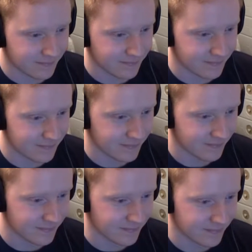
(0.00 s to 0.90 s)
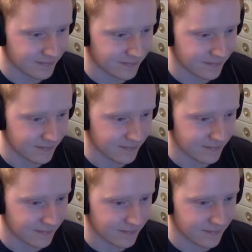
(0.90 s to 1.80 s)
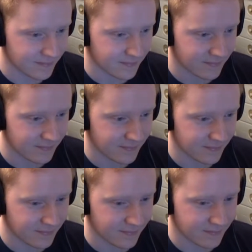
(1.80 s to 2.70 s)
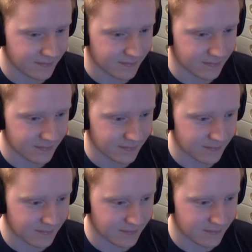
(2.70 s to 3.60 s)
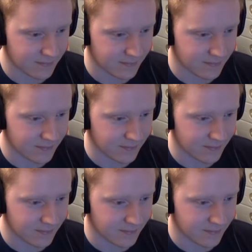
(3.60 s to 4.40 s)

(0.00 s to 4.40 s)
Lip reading: No one is speaking in this clip.